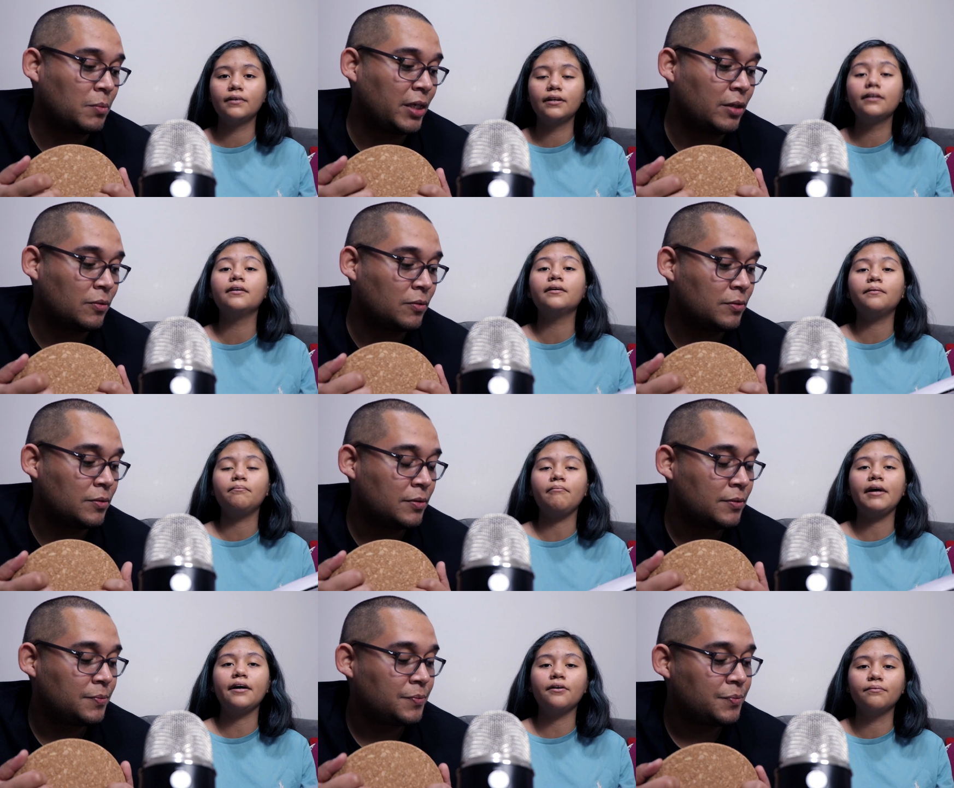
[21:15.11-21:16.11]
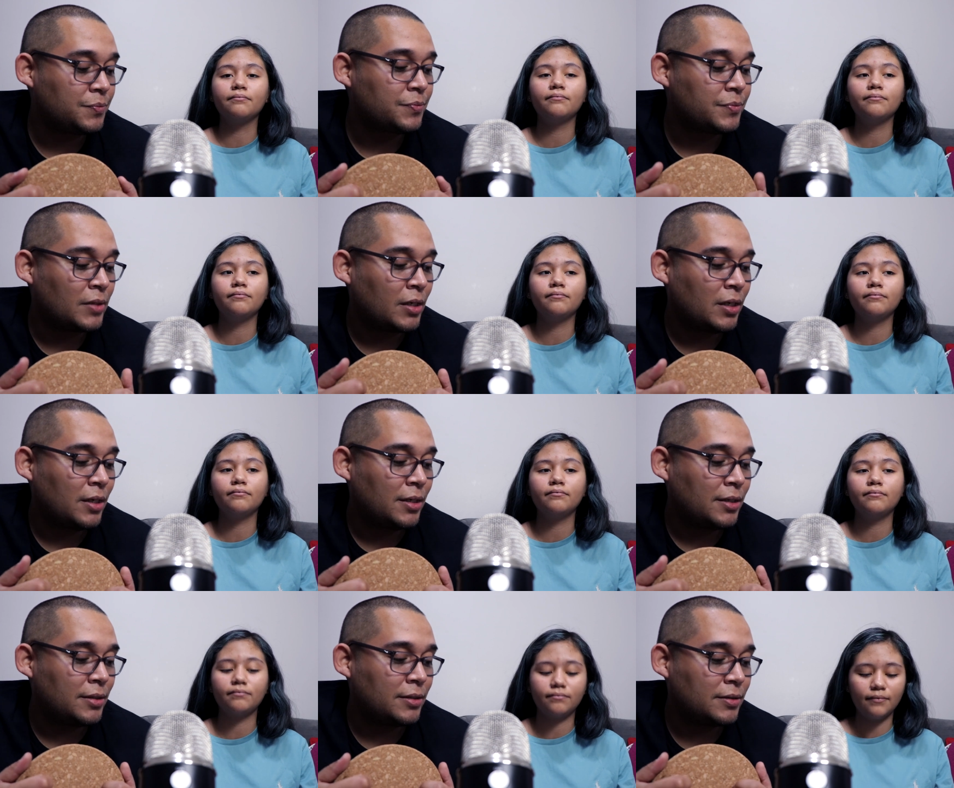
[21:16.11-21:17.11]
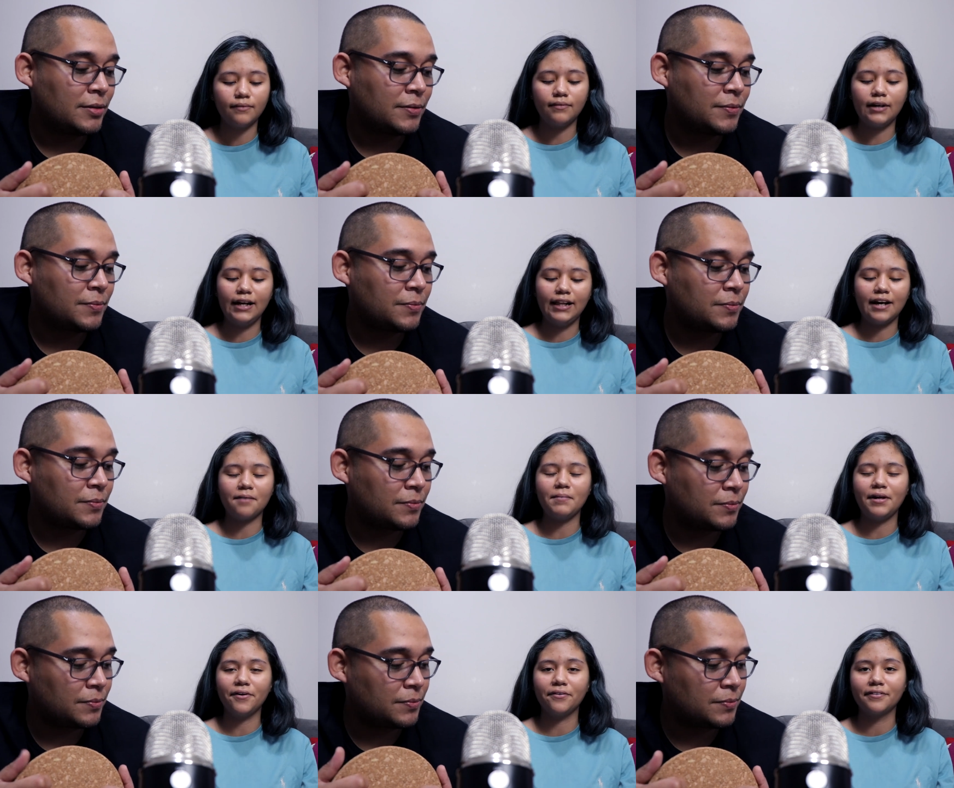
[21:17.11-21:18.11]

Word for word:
Speaker 1: mayo. Mayo. I like mayo.